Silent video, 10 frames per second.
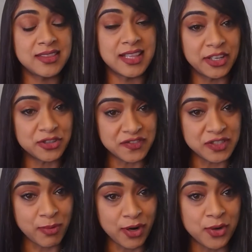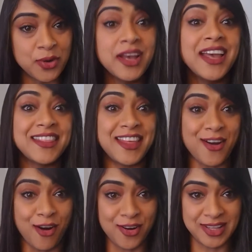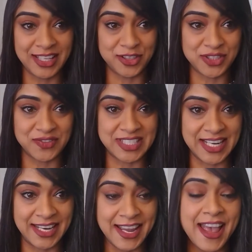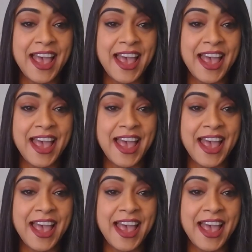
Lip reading: the leaders of tomorrow, they are the leaders of today.